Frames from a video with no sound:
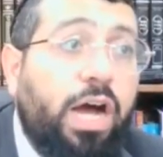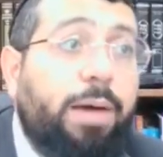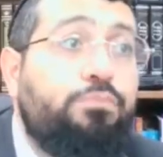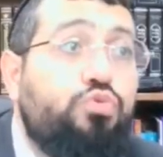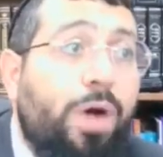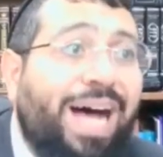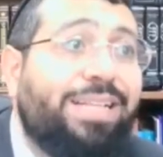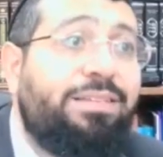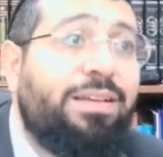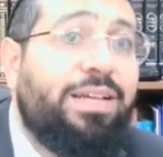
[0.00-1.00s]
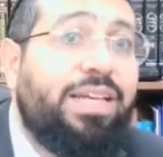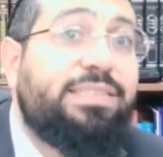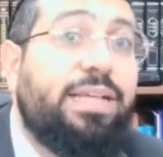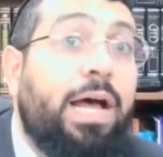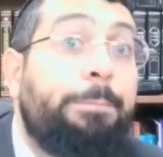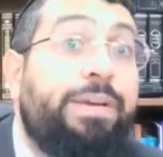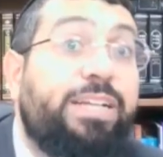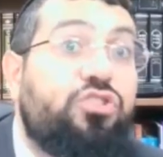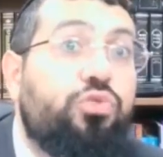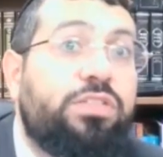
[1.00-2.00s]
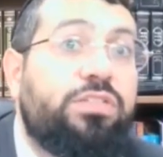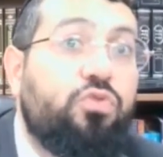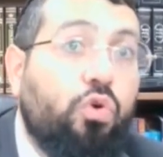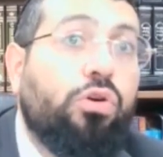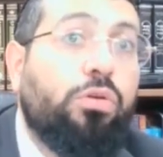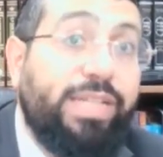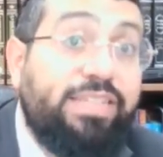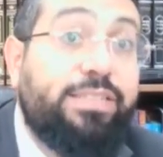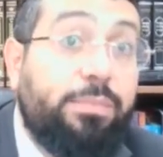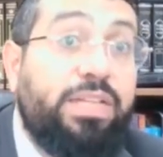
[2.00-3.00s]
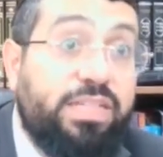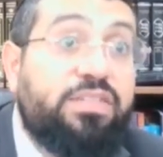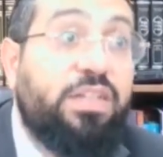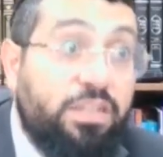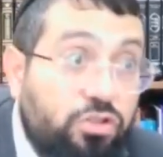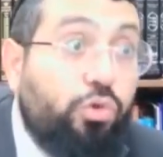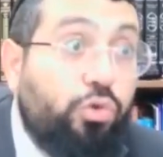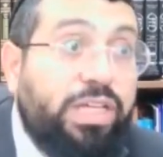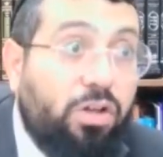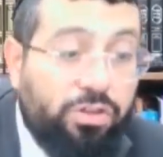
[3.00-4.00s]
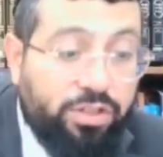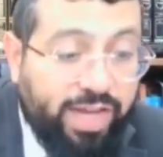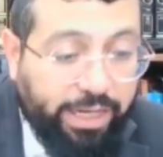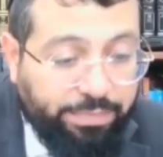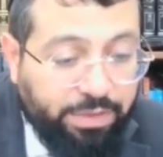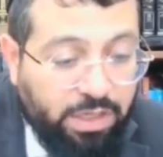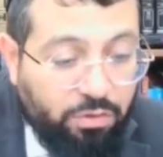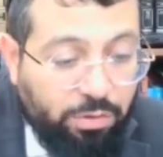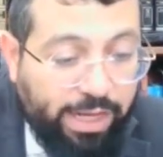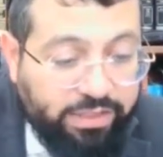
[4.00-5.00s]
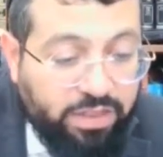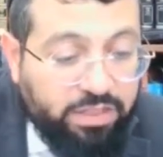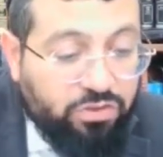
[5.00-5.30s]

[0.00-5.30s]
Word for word: A muad is a habituous gorer, meaning somebody that's doing it all the time right?